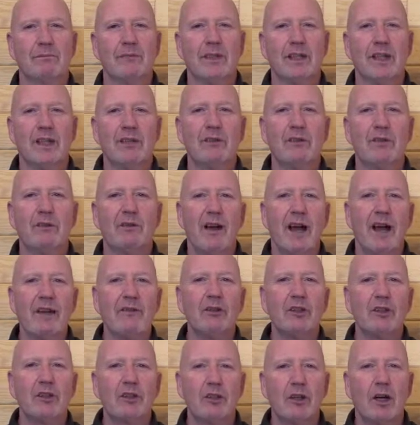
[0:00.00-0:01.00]
If
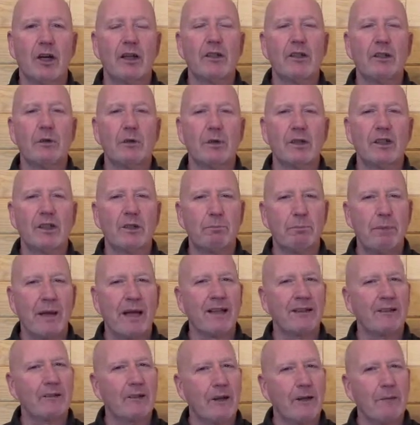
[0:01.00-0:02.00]
survivors start to
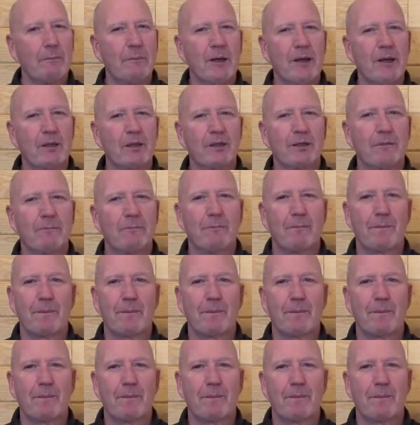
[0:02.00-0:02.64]
expect nightmares,